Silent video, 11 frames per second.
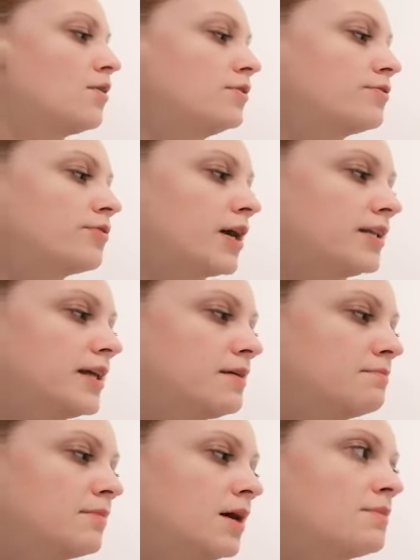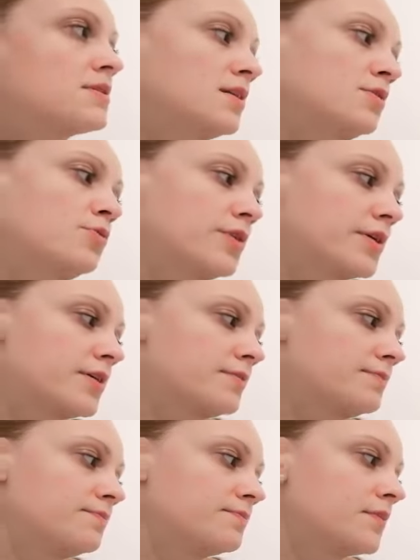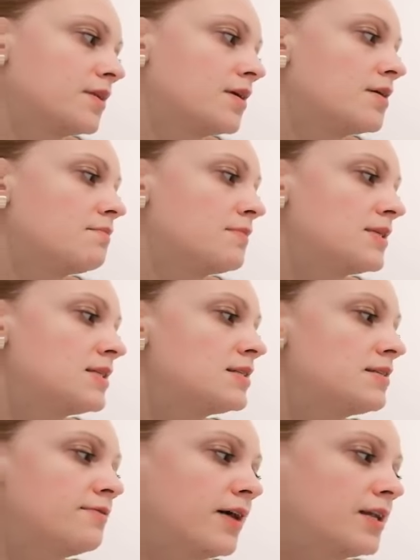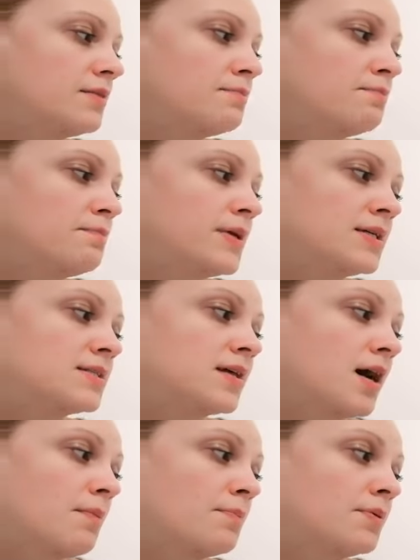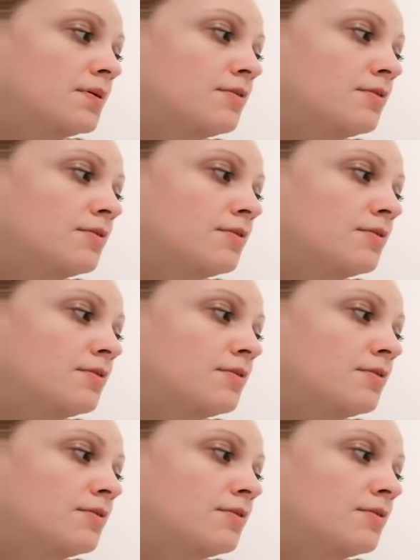On Friday, Mom is at work. Mrs. Divine picks us